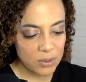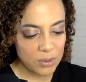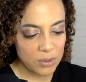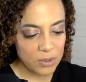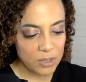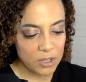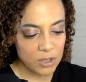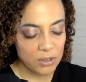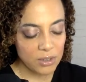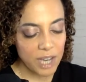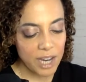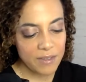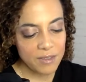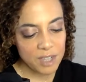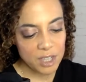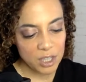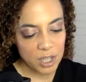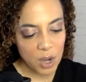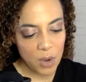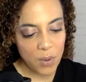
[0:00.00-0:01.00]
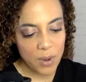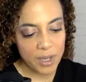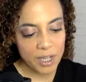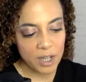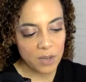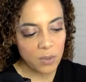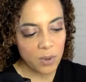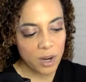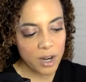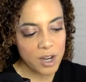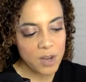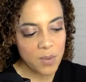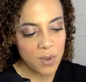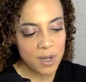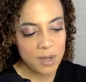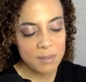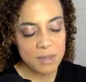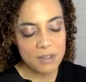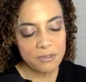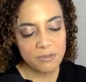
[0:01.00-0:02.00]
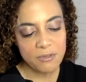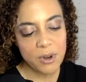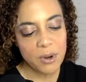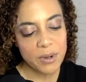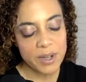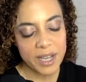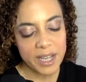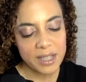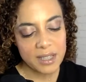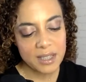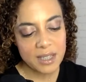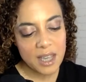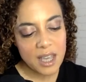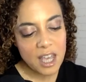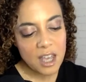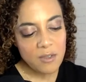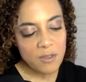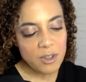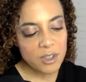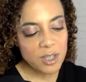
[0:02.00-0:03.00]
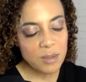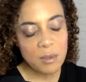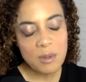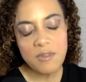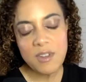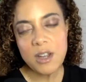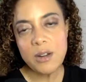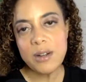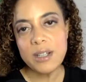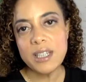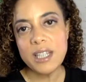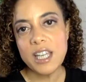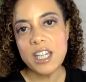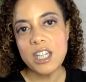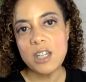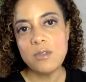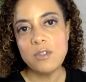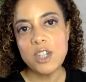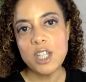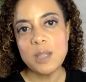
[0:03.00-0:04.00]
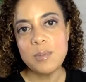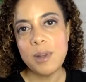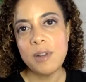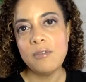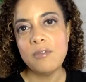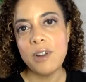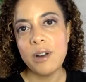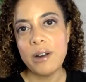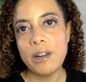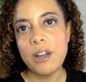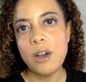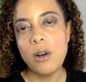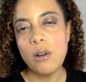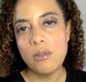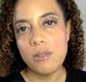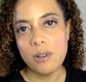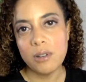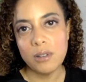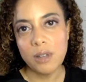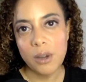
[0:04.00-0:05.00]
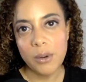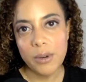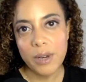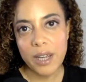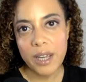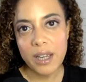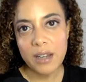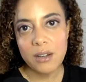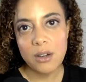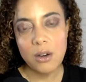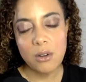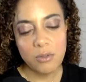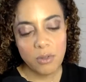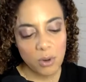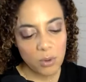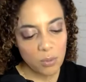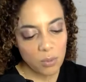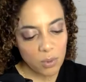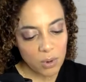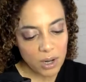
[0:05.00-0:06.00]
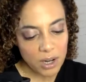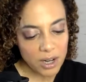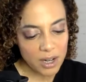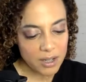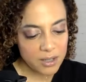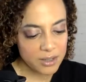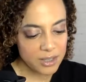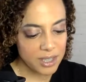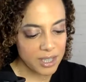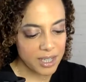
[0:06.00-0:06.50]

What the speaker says: your life to go in and where you want to be focused. For some of you, it's like you've just been very overloaded, overworked,